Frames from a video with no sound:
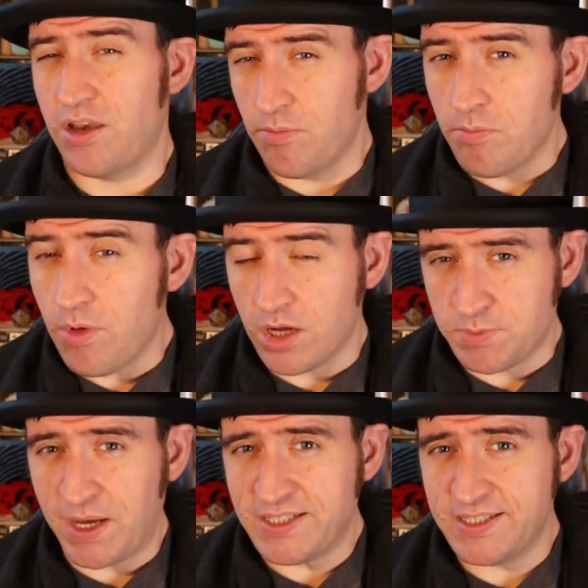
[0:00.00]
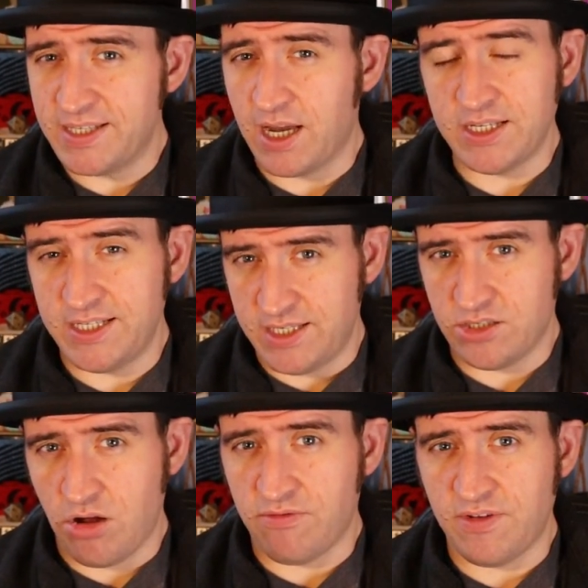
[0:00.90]
and spaces in IDs
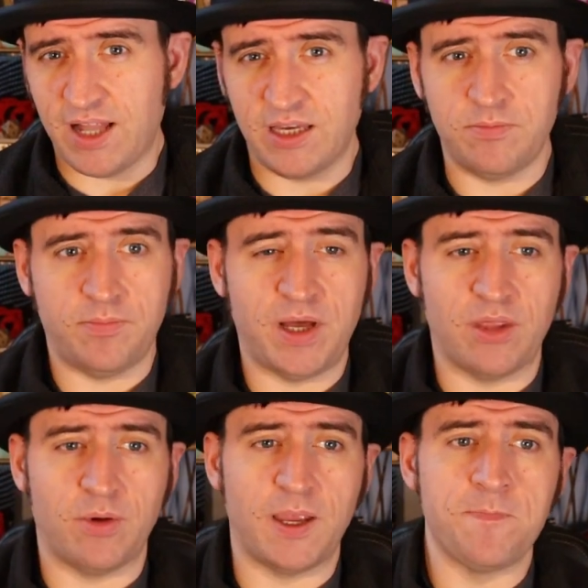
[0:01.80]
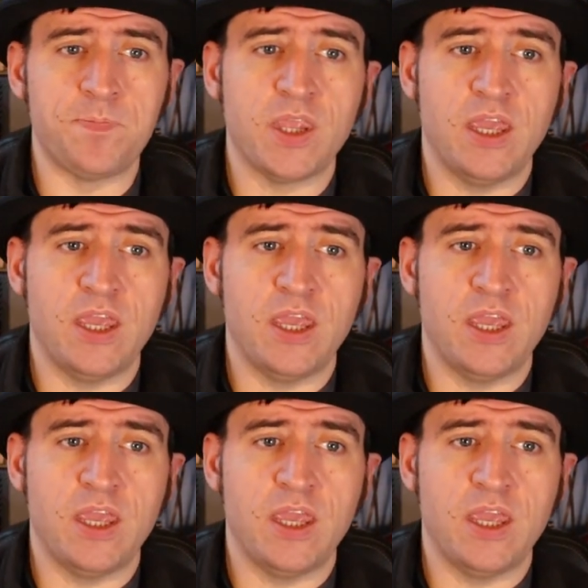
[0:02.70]
is not valid, by the way,